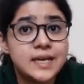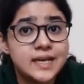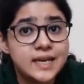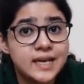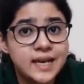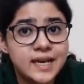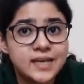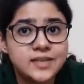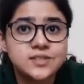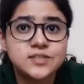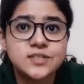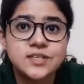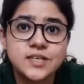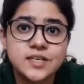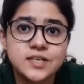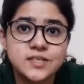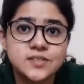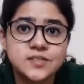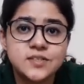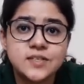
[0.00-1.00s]
Next
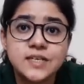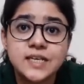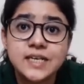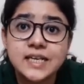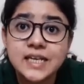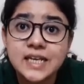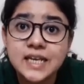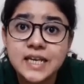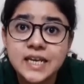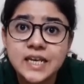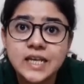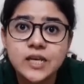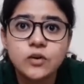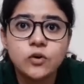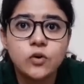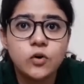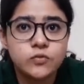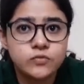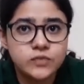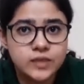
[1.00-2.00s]
is the
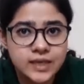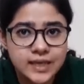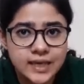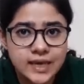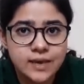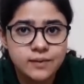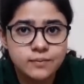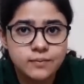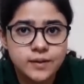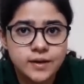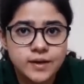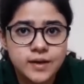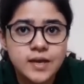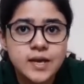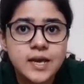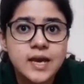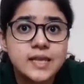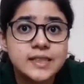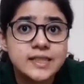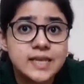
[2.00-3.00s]
cleaning of the cabin,
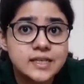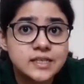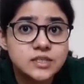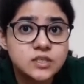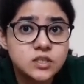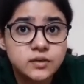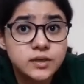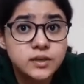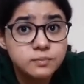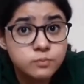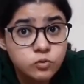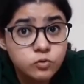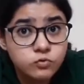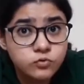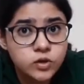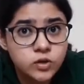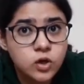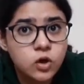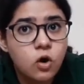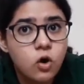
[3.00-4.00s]
that is
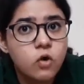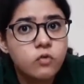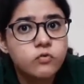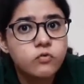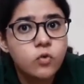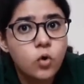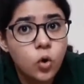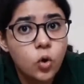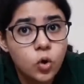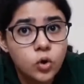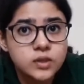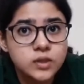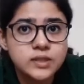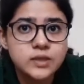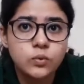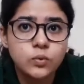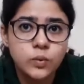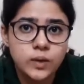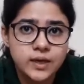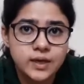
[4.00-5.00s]
removal of all
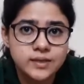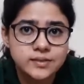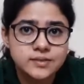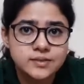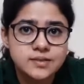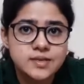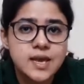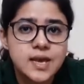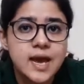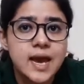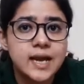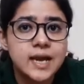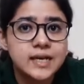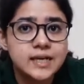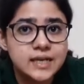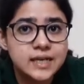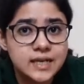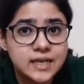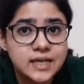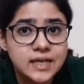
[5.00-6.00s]
the wastes
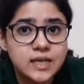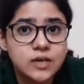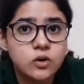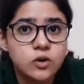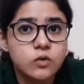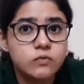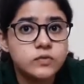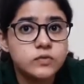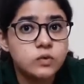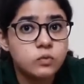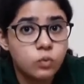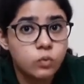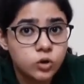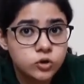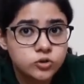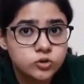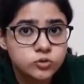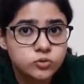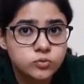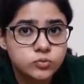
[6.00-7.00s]
and cleaning of the
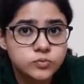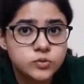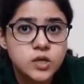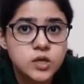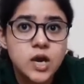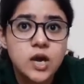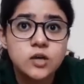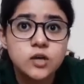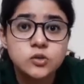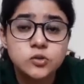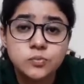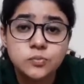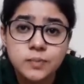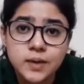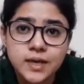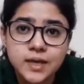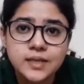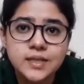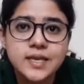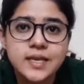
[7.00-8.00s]
washrooms to
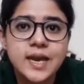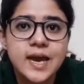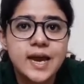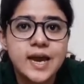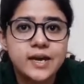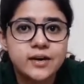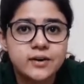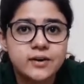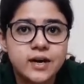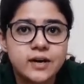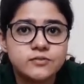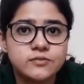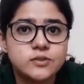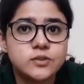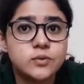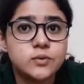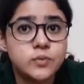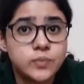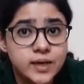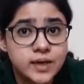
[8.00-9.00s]
make the
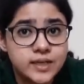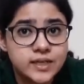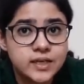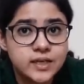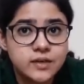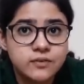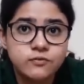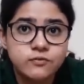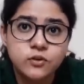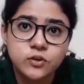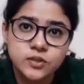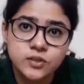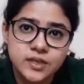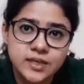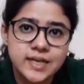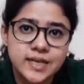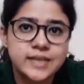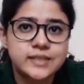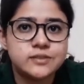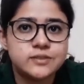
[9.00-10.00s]
aircraft ready for the
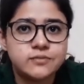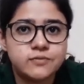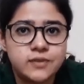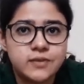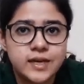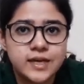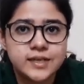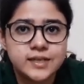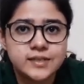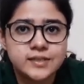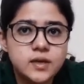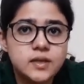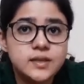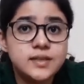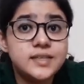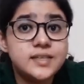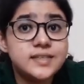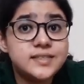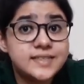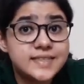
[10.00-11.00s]
next flight.
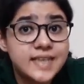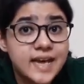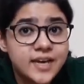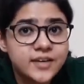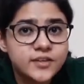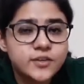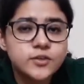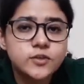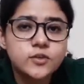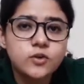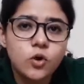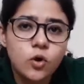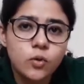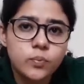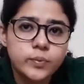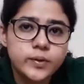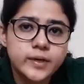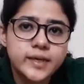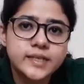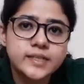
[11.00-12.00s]
The Standard
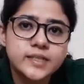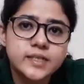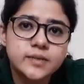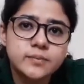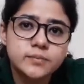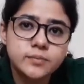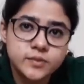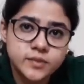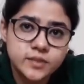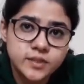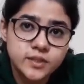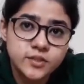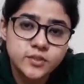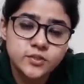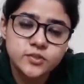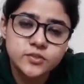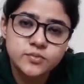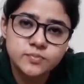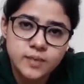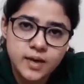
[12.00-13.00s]
Operating
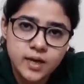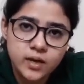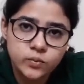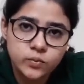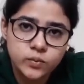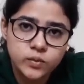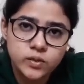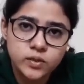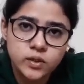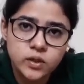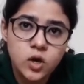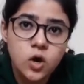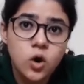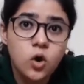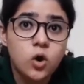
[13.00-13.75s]
Procedures Manual